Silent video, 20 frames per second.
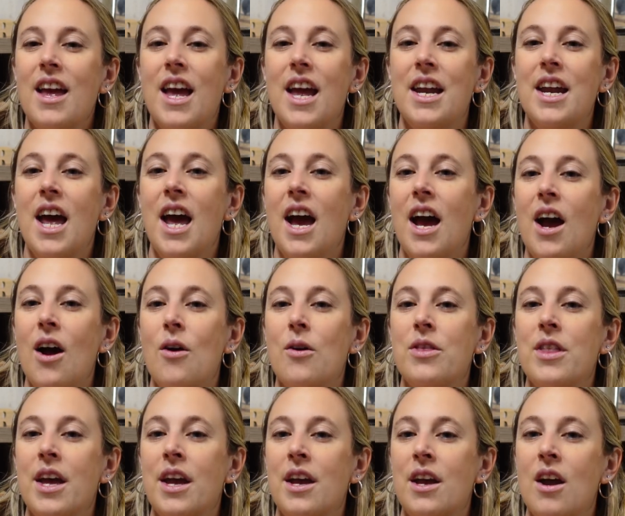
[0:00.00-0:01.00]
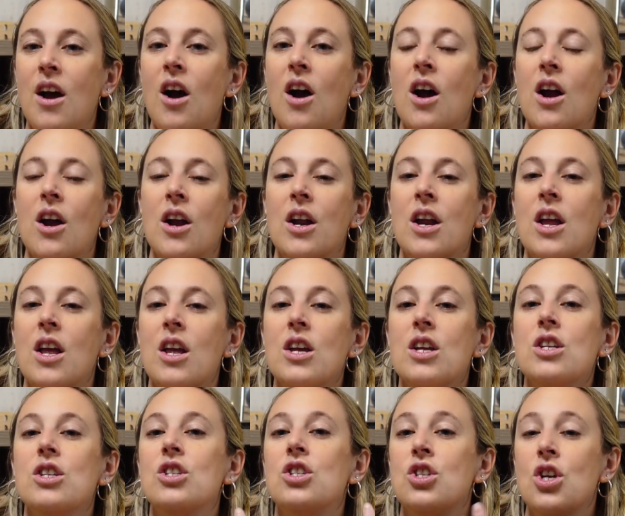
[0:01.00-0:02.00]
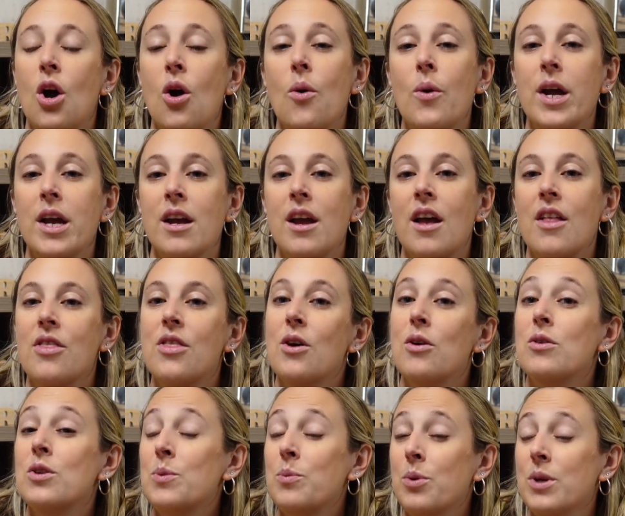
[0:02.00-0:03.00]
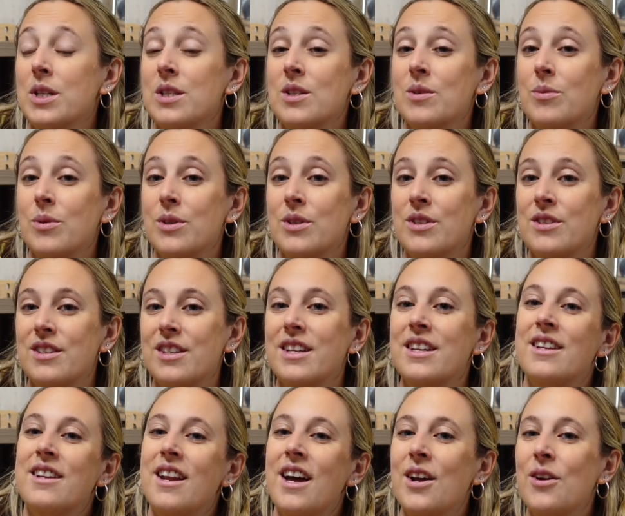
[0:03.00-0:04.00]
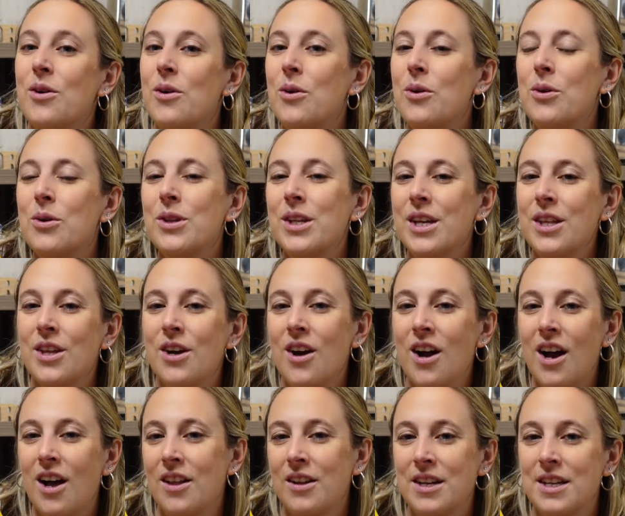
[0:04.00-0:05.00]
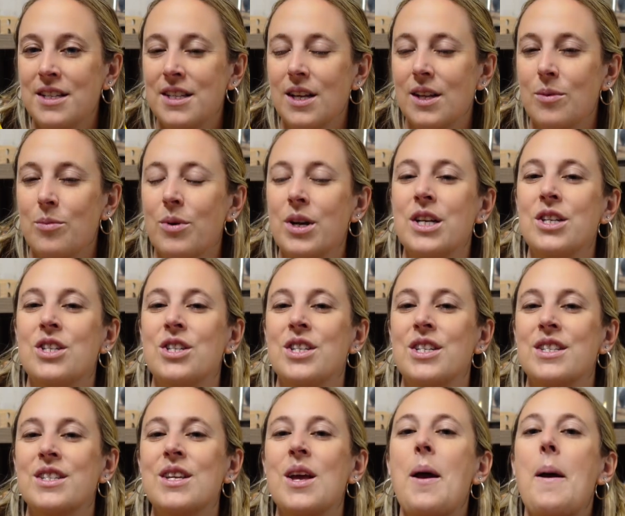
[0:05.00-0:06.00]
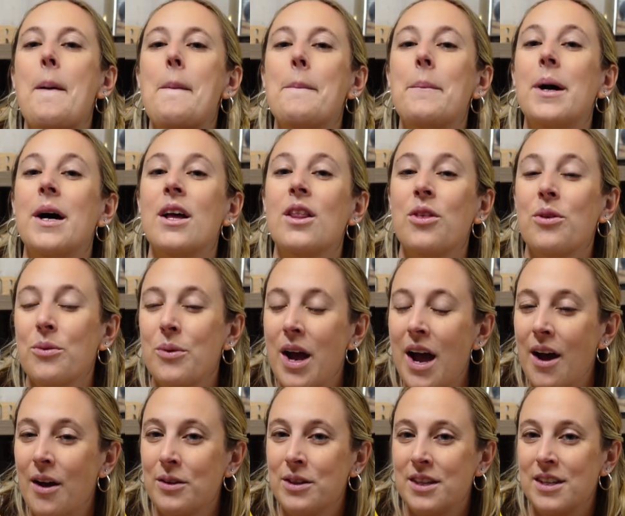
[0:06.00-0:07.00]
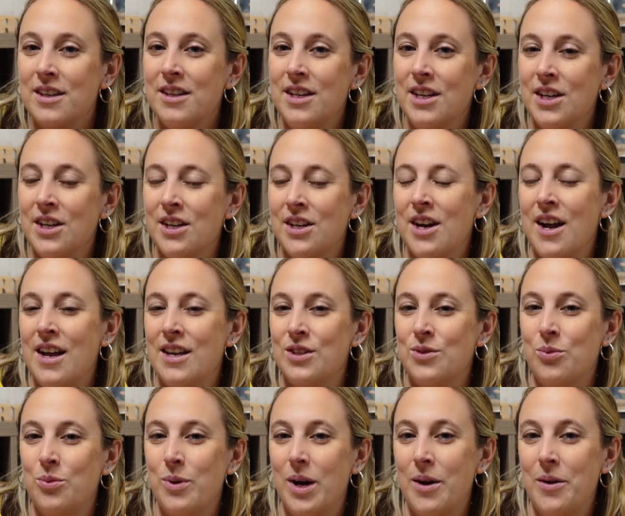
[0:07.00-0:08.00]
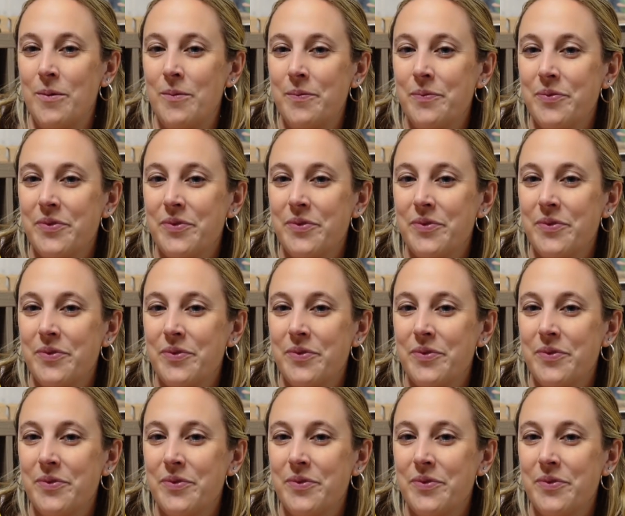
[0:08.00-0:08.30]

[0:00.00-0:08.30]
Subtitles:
and how they are showing those principles in not only their holiday celebrations, but throughout the year as well.